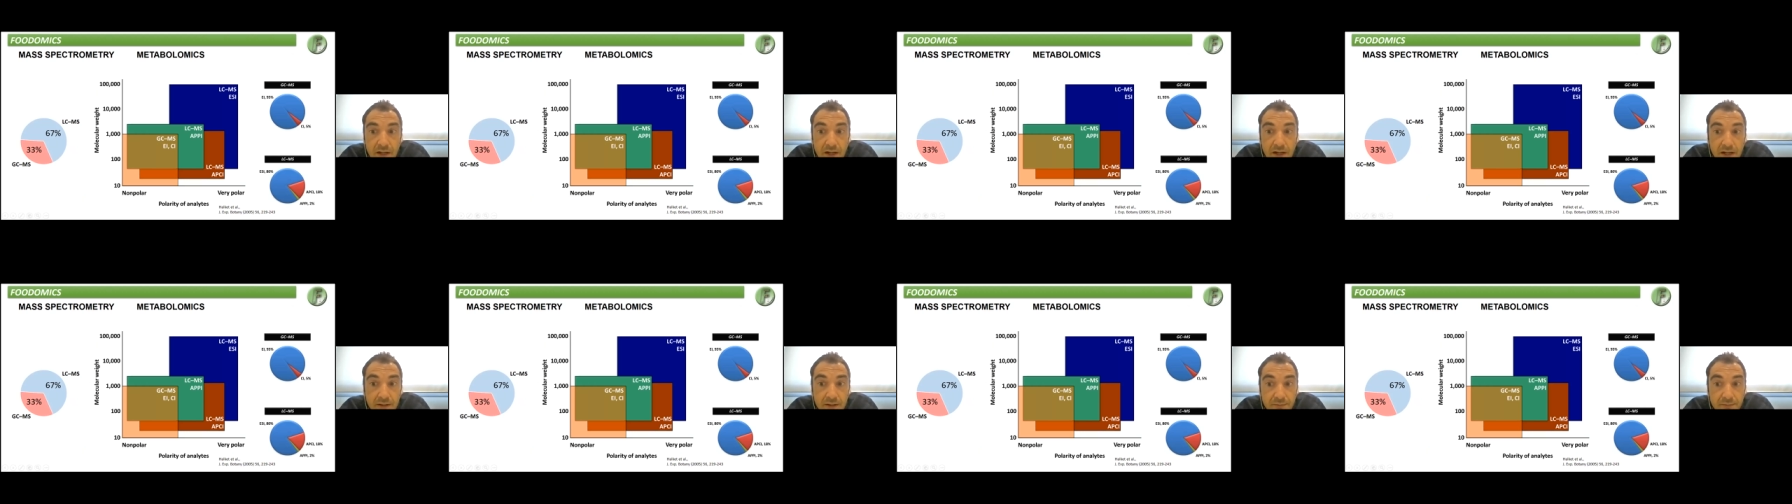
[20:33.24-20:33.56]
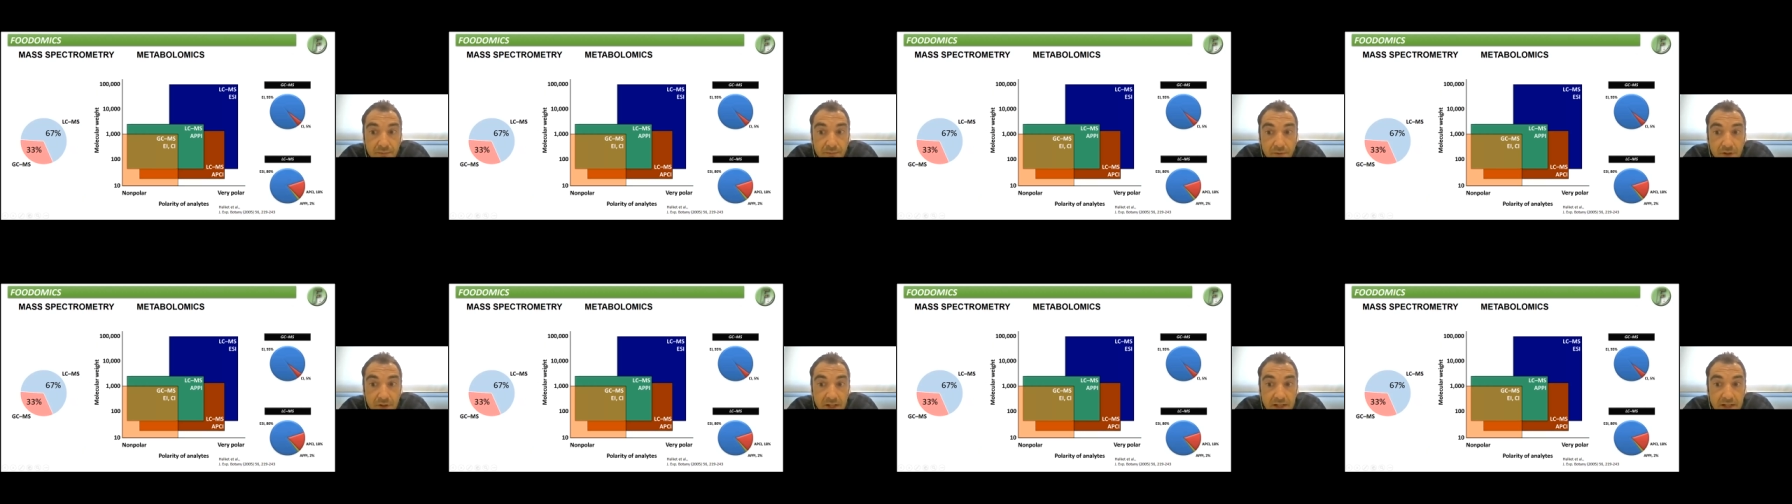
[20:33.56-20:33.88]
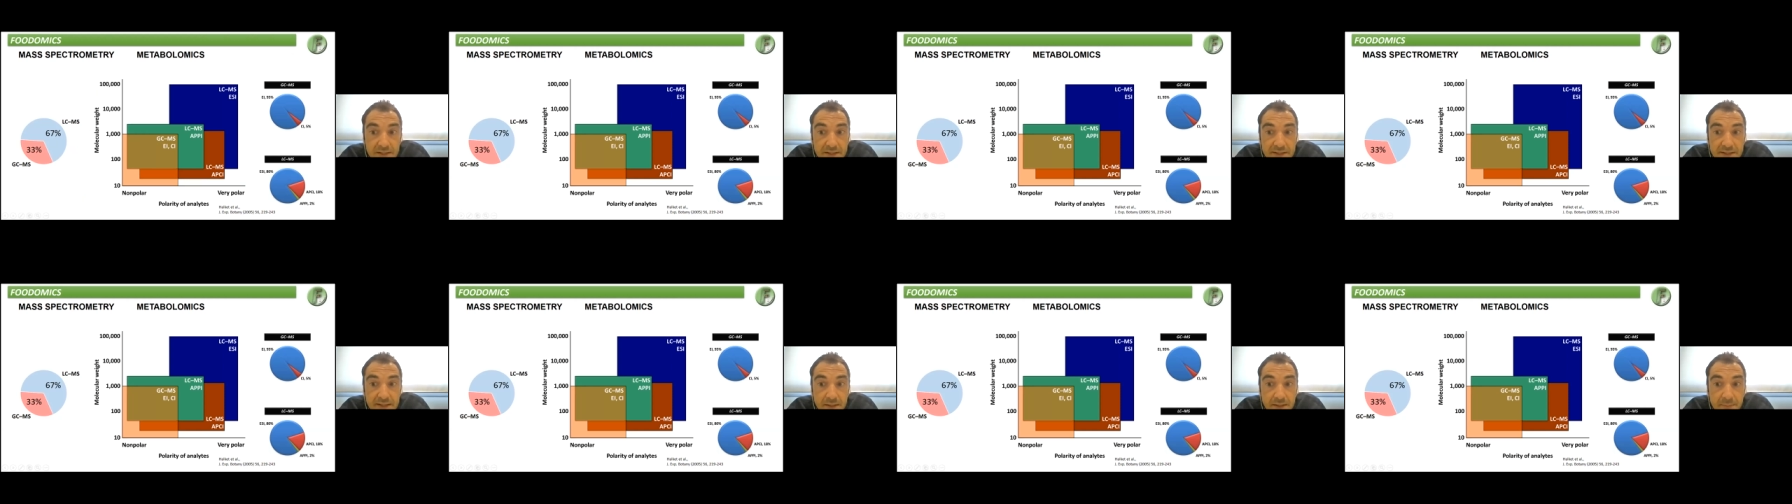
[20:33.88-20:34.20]
And for
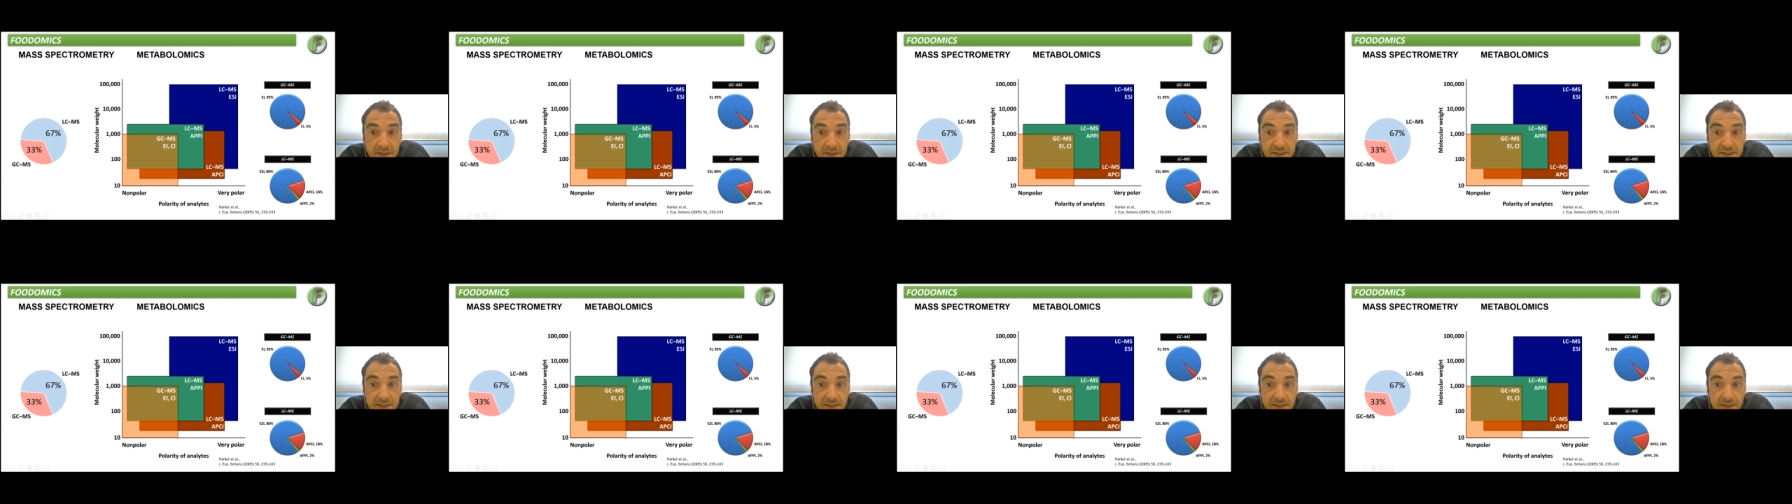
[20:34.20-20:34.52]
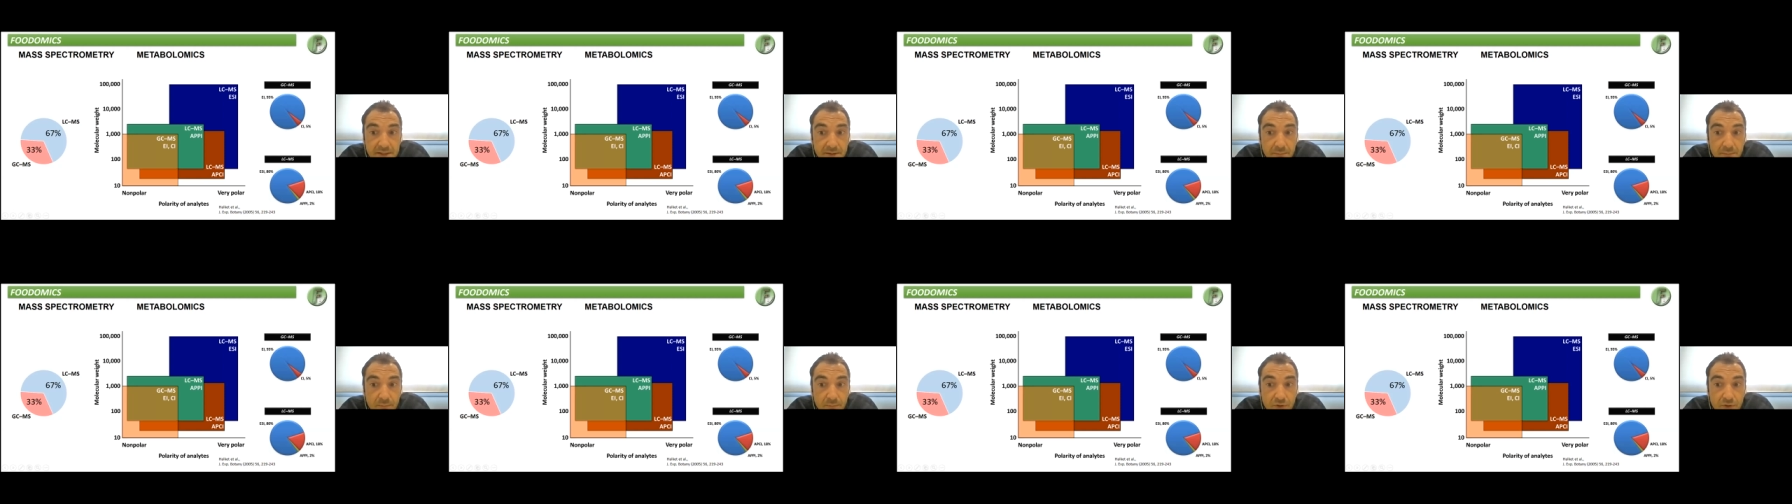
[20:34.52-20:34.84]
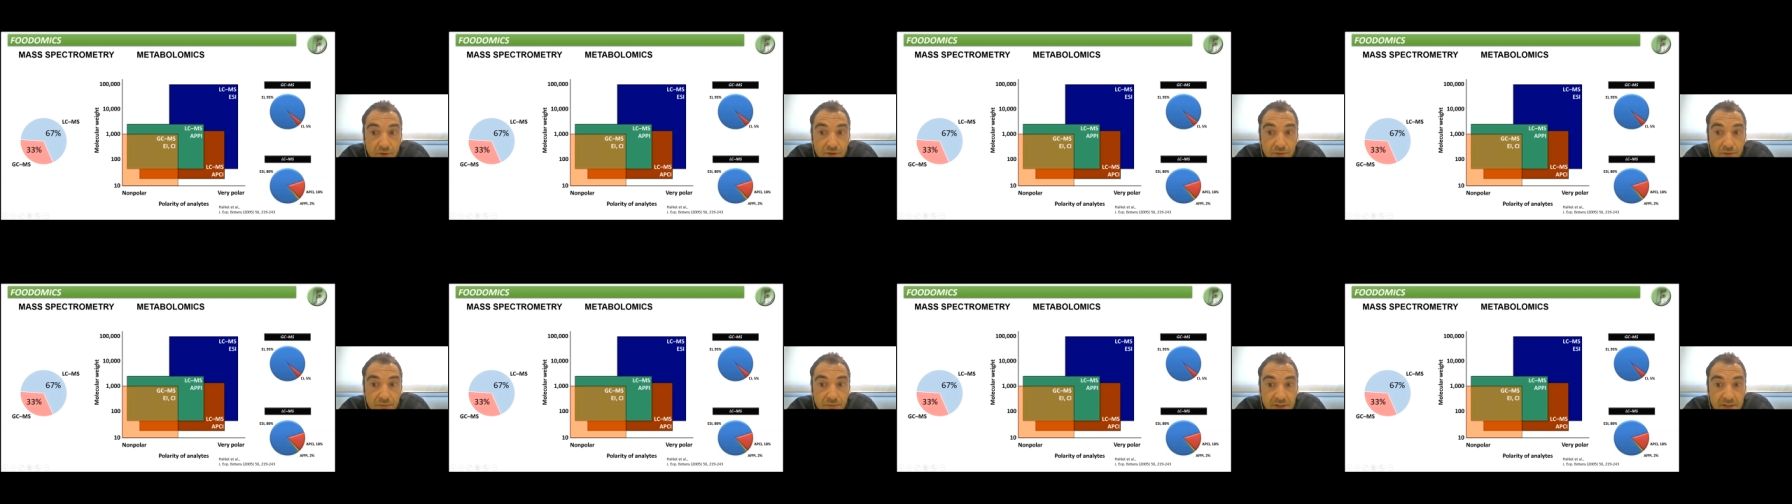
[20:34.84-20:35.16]
LCMS,
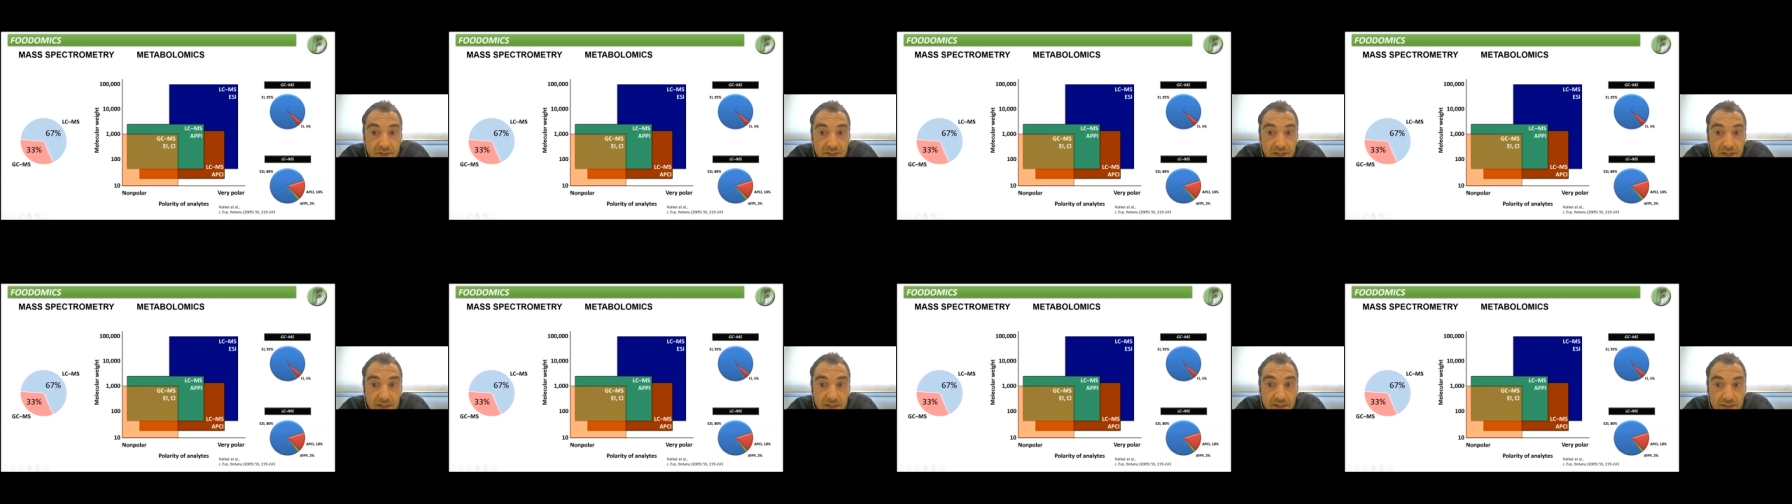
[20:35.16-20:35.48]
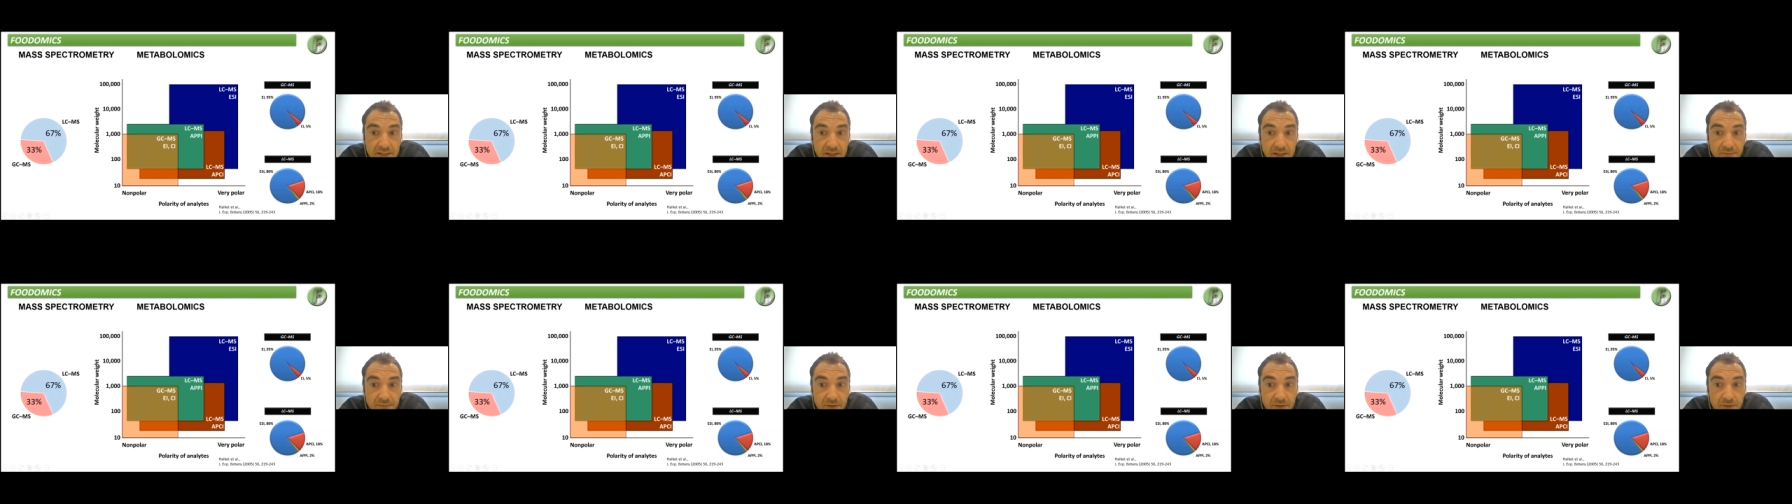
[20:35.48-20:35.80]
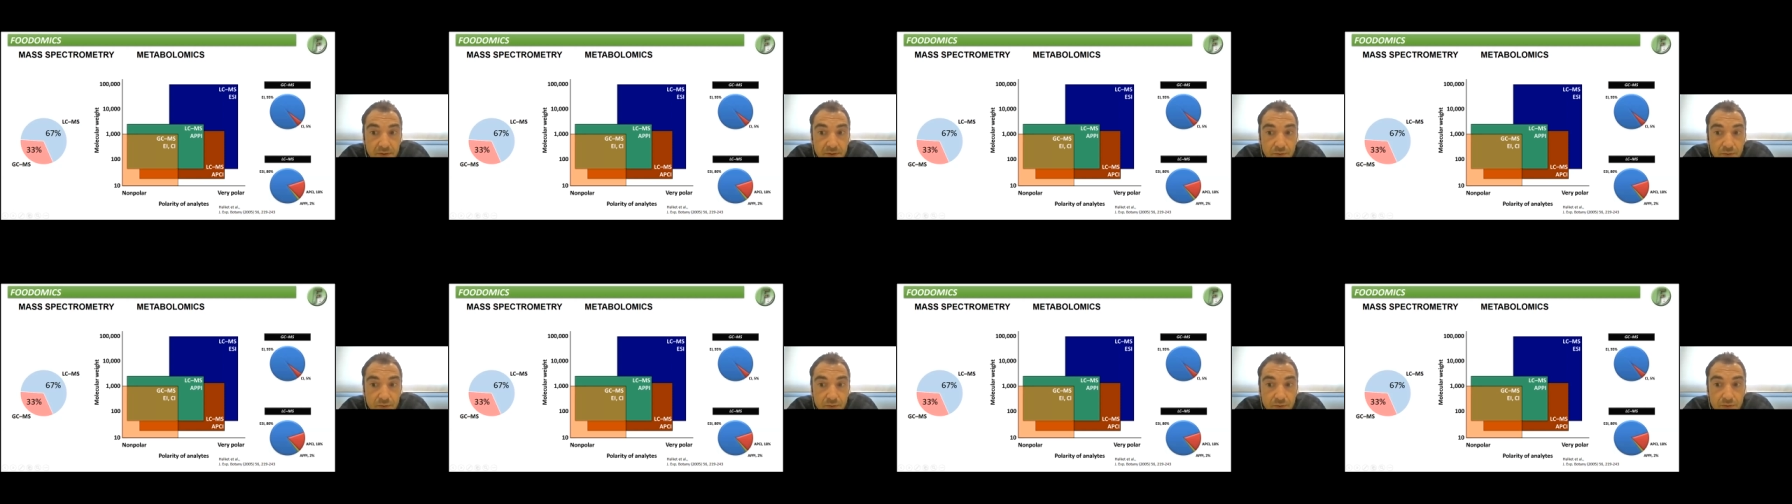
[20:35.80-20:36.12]
most of the studies have
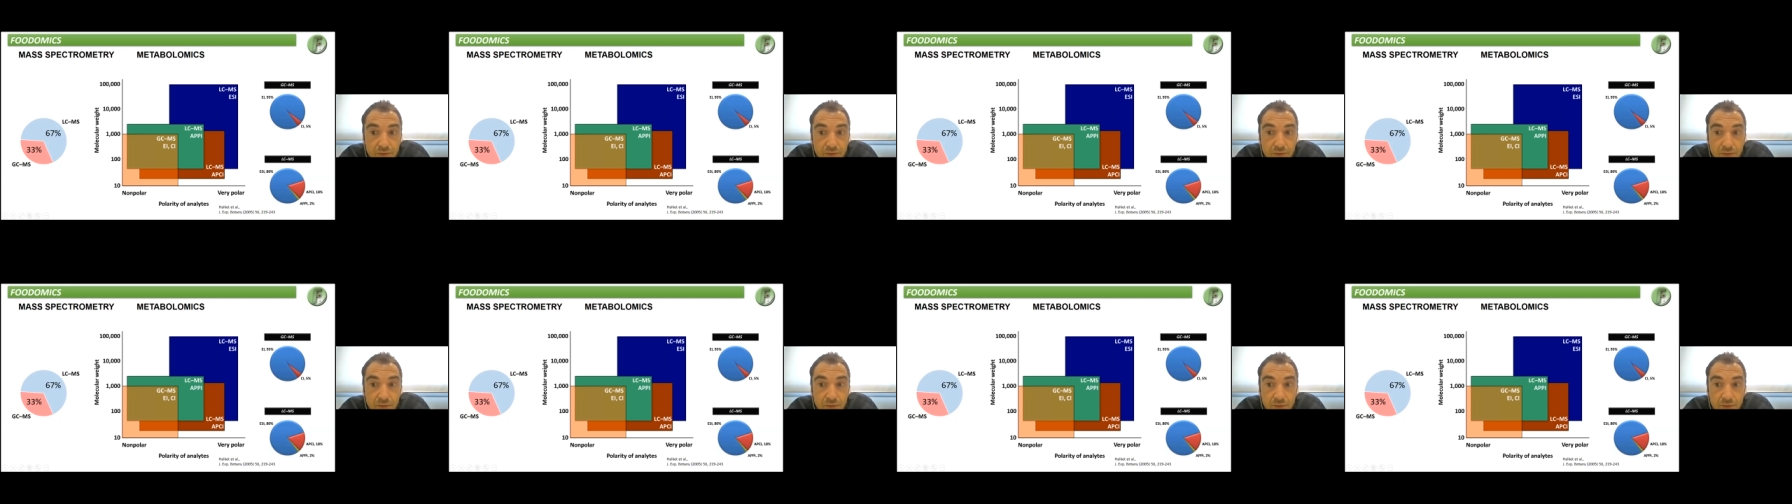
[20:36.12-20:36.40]
been used